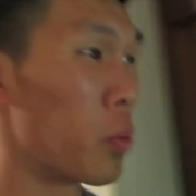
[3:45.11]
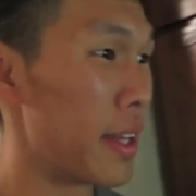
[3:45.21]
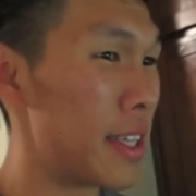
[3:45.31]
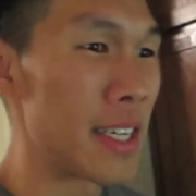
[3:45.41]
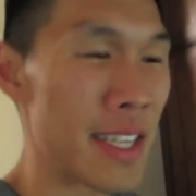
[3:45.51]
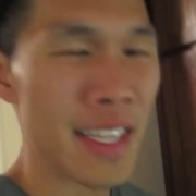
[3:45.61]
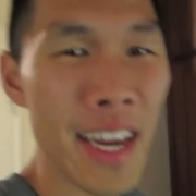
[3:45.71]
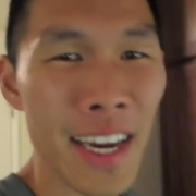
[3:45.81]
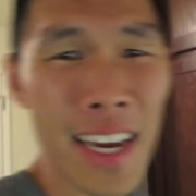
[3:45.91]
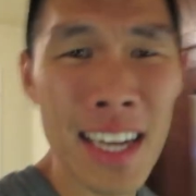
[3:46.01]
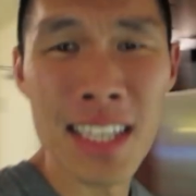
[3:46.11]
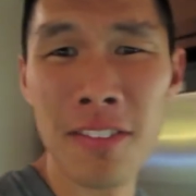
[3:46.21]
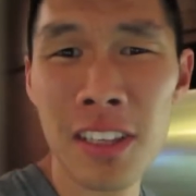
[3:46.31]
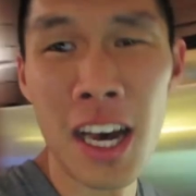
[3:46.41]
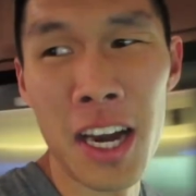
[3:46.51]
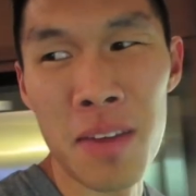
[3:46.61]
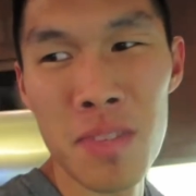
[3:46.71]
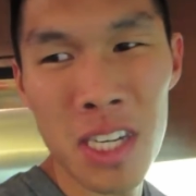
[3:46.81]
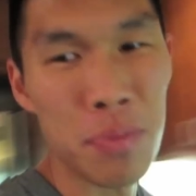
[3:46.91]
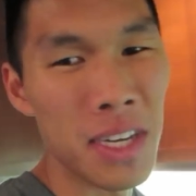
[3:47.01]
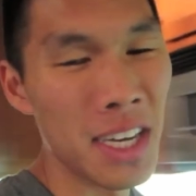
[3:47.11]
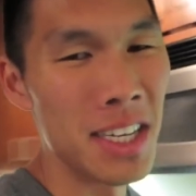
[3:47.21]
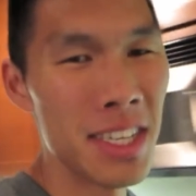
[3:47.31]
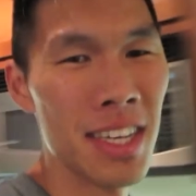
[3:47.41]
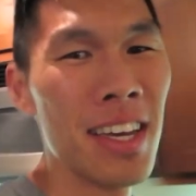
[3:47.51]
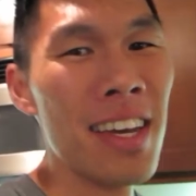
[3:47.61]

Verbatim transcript: with just like a hint of lime, just because